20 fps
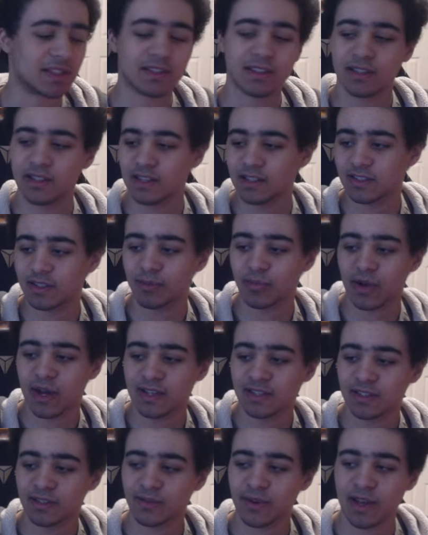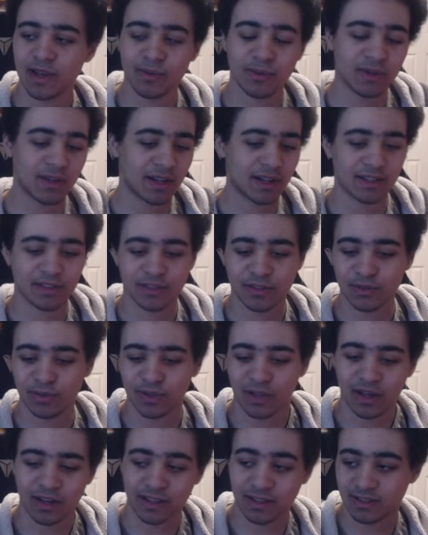Isn't that surprising, right? We're not too
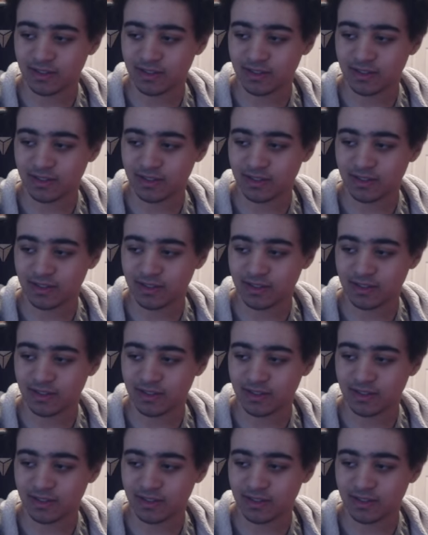long.